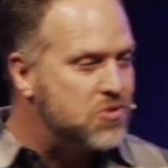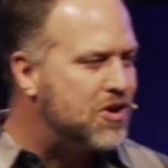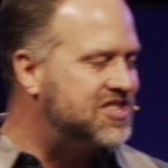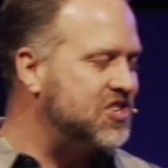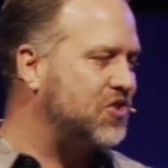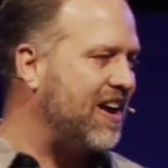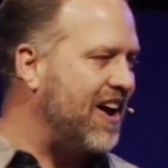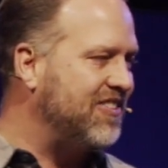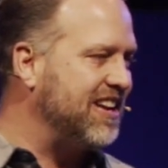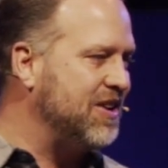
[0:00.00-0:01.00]
wasn't
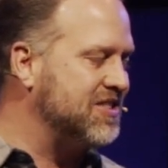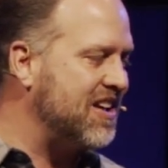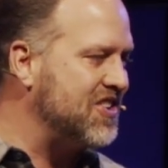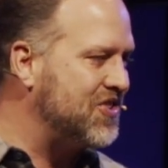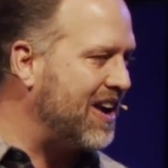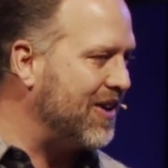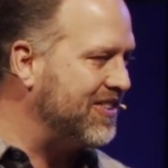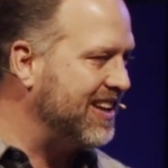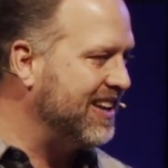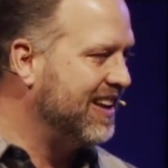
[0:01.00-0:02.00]
drafted. He was
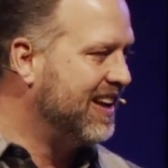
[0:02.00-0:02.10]
undrafted.